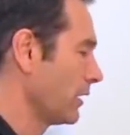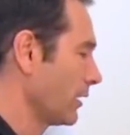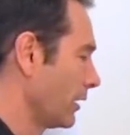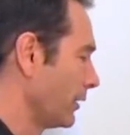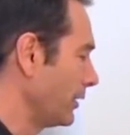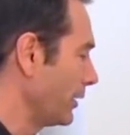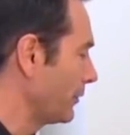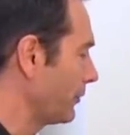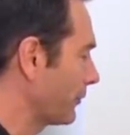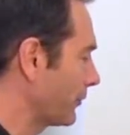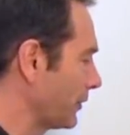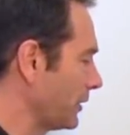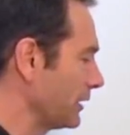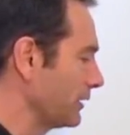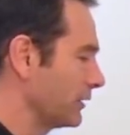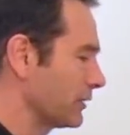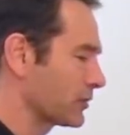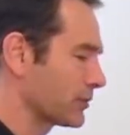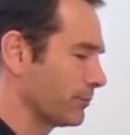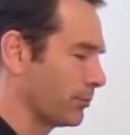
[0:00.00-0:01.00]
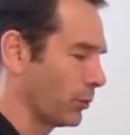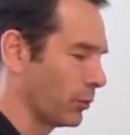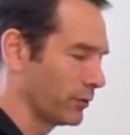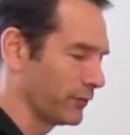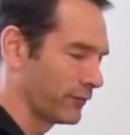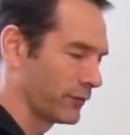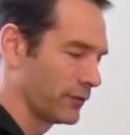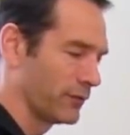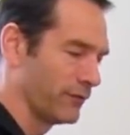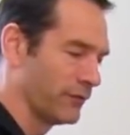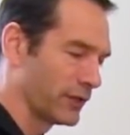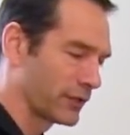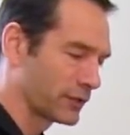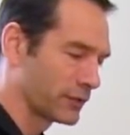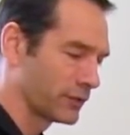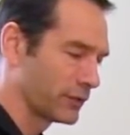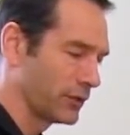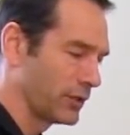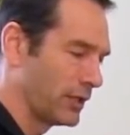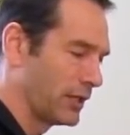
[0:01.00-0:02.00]
Another thing that's important for the
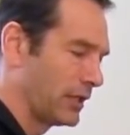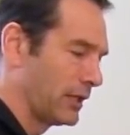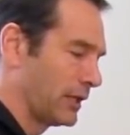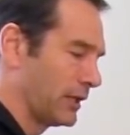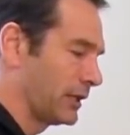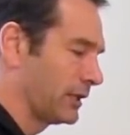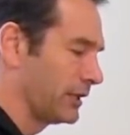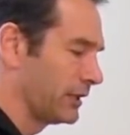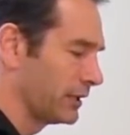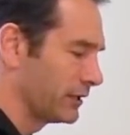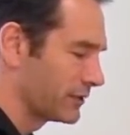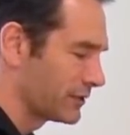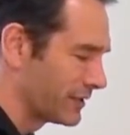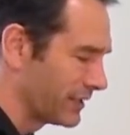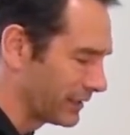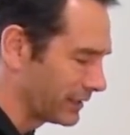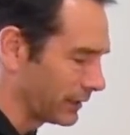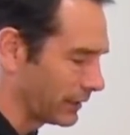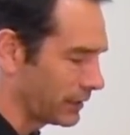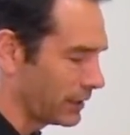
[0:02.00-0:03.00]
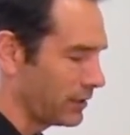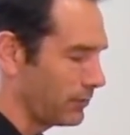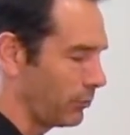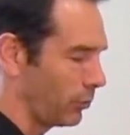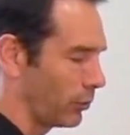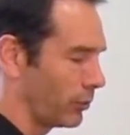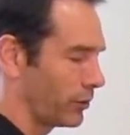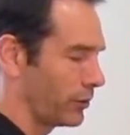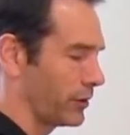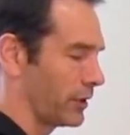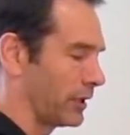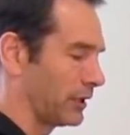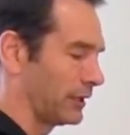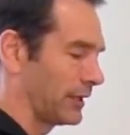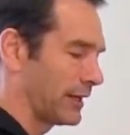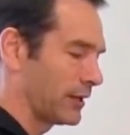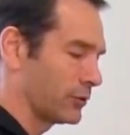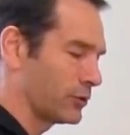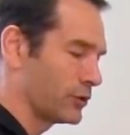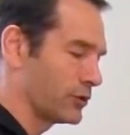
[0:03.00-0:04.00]
Victor is that the keyboard tray
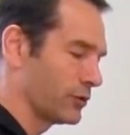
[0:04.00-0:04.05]
allows